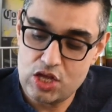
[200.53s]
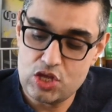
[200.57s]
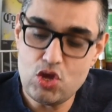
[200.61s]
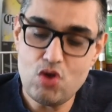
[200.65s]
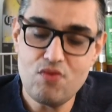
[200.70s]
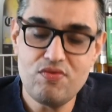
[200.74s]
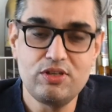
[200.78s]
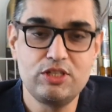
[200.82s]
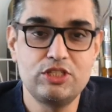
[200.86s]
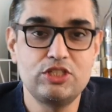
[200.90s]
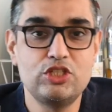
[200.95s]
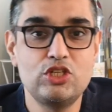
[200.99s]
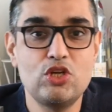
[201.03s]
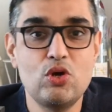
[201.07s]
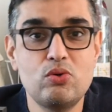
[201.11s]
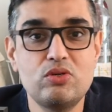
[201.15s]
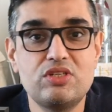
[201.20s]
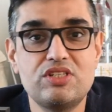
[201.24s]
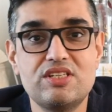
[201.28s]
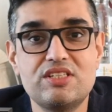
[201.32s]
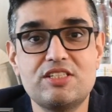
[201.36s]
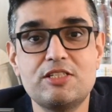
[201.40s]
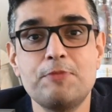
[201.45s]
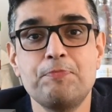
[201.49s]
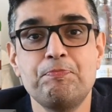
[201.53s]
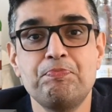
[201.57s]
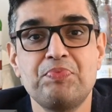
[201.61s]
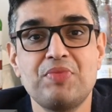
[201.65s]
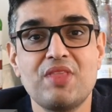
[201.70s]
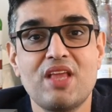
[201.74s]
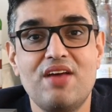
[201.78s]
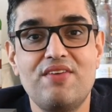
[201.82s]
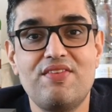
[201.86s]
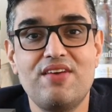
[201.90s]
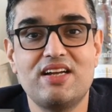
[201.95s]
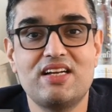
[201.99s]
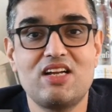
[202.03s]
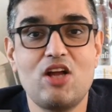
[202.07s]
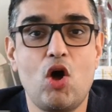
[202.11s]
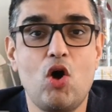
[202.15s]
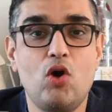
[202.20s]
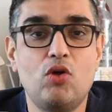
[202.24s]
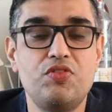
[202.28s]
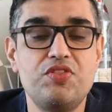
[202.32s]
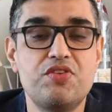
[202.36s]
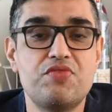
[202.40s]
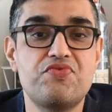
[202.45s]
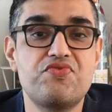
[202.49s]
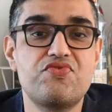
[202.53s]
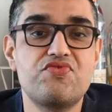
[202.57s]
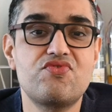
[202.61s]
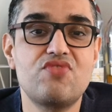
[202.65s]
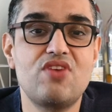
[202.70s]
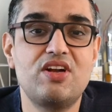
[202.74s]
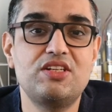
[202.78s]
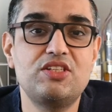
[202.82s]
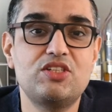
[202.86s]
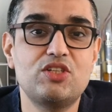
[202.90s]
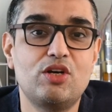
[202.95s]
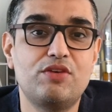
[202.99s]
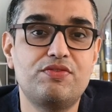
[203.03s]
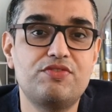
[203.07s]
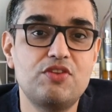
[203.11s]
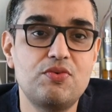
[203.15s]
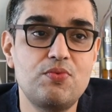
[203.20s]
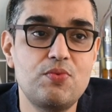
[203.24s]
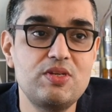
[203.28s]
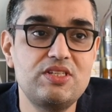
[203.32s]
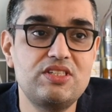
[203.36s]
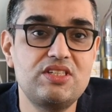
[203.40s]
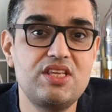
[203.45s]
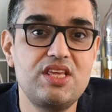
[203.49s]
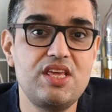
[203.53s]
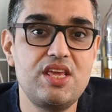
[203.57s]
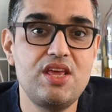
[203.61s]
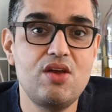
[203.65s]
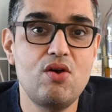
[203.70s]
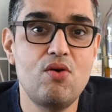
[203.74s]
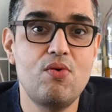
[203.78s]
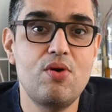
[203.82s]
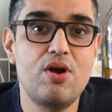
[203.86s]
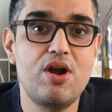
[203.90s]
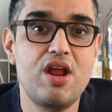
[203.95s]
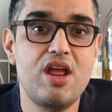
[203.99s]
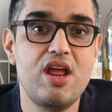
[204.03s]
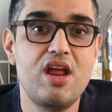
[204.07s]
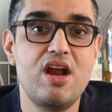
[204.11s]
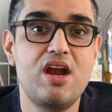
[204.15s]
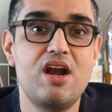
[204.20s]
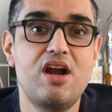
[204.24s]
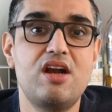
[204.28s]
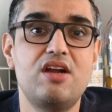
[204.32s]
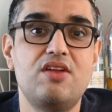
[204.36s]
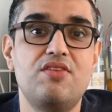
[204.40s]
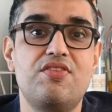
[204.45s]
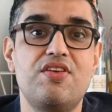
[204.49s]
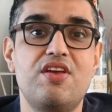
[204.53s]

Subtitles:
you will notice that on the front of the whiskey over here,